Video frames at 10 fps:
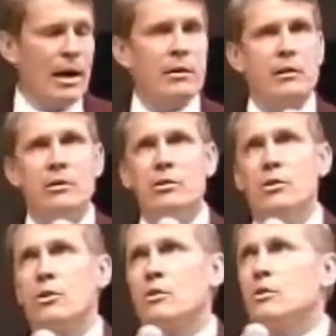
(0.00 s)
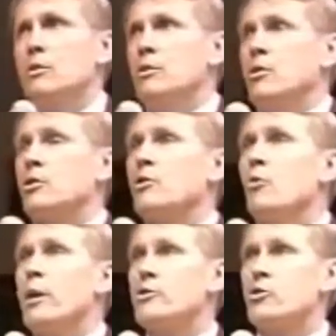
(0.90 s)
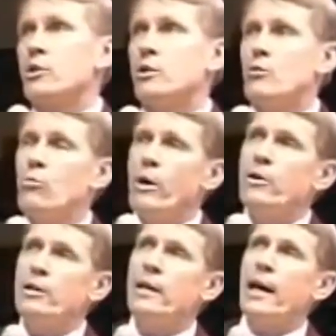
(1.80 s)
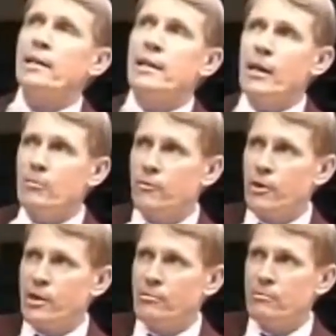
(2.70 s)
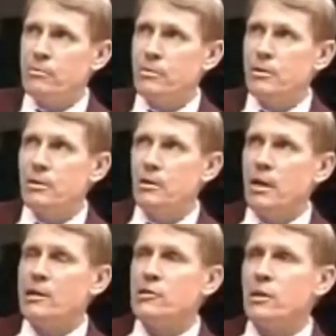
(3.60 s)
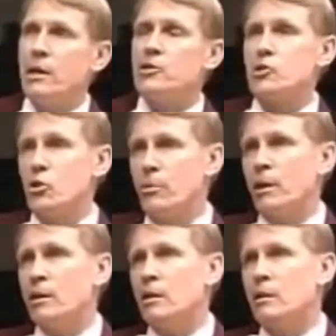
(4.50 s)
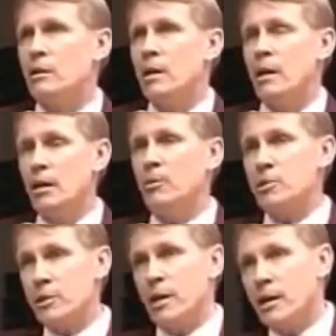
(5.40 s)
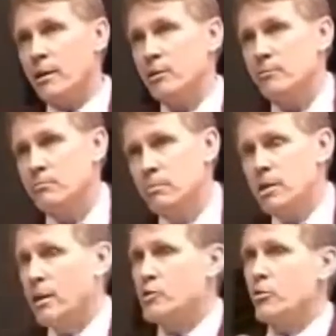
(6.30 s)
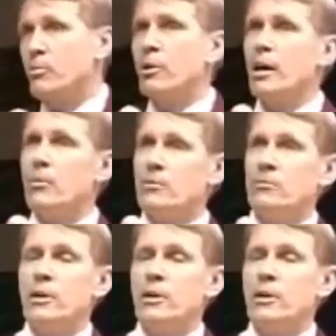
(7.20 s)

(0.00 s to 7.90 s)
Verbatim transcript: I, your, your question, where did God come from, is assuming a limited God and that's your problem.